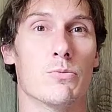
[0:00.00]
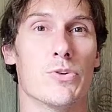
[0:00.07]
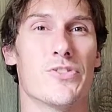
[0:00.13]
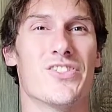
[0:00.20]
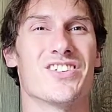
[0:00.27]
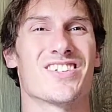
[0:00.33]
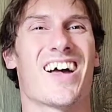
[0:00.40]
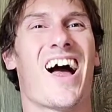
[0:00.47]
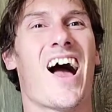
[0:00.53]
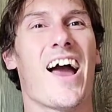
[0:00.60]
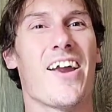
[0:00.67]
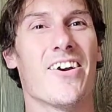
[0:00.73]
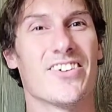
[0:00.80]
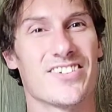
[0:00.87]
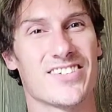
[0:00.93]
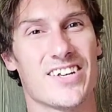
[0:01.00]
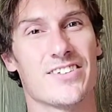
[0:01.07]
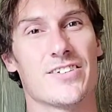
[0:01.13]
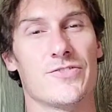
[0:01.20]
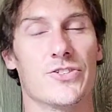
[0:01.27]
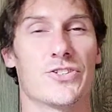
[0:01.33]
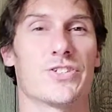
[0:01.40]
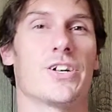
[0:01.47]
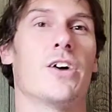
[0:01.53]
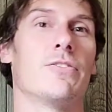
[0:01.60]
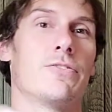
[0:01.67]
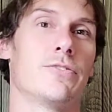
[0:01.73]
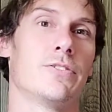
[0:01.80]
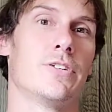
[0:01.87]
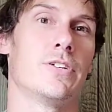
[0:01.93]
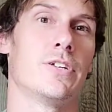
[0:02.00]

with this higher sense of yourself.